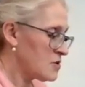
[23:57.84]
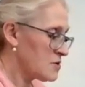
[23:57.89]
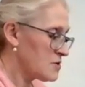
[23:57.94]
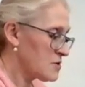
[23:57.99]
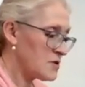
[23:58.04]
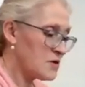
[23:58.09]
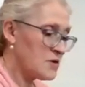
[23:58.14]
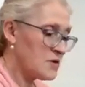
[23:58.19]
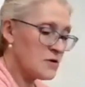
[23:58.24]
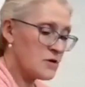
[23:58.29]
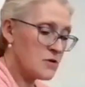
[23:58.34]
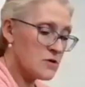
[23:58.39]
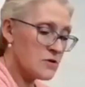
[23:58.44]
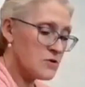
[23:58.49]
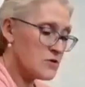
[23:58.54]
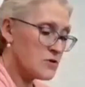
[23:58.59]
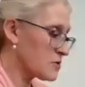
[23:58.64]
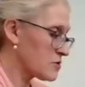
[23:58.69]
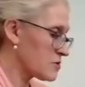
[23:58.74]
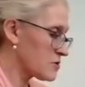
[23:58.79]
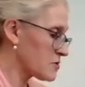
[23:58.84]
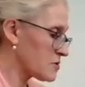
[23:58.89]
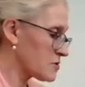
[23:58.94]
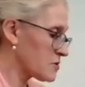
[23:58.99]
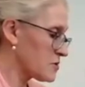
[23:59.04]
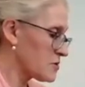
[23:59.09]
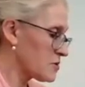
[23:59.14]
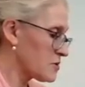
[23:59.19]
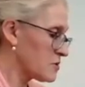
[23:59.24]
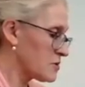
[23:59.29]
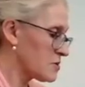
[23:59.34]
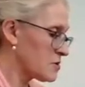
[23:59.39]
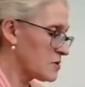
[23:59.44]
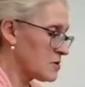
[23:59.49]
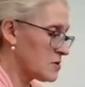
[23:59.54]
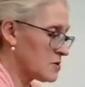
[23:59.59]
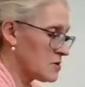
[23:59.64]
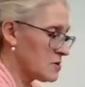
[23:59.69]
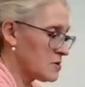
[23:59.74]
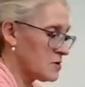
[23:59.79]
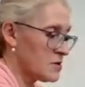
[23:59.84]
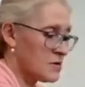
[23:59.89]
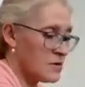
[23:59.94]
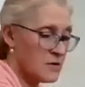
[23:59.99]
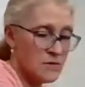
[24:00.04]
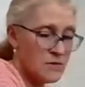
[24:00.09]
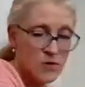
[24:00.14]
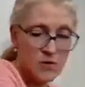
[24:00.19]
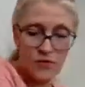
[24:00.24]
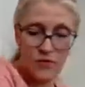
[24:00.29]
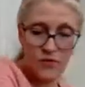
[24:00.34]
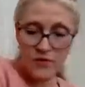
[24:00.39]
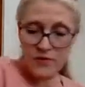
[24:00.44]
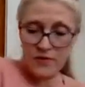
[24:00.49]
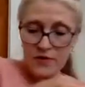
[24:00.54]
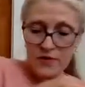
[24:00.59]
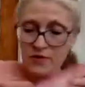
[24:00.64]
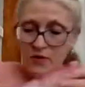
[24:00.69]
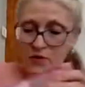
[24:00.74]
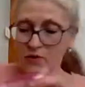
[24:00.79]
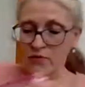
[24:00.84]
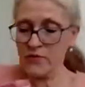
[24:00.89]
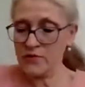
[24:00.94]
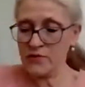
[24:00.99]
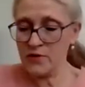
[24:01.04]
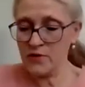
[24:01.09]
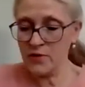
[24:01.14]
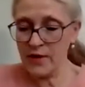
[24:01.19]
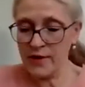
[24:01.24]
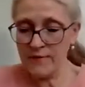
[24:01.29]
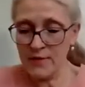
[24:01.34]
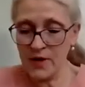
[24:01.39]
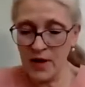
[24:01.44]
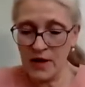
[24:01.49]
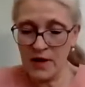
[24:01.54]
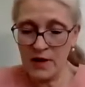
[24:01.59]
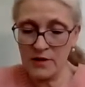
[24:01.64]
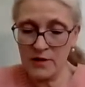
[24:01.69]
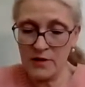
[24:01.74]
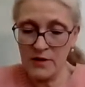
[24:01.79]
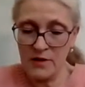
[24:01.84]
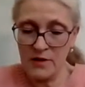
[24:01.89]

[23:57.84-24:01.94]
Just a little dirt. Move this over so I'm not